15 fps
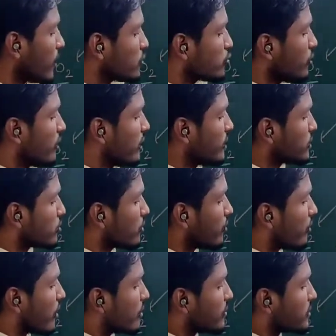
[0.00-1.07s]
So leads to the
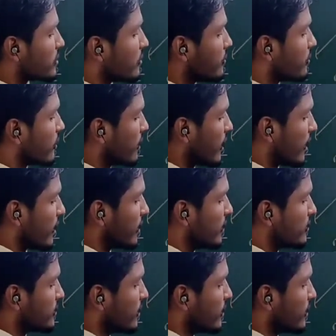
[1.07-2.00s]
formation of free radicals.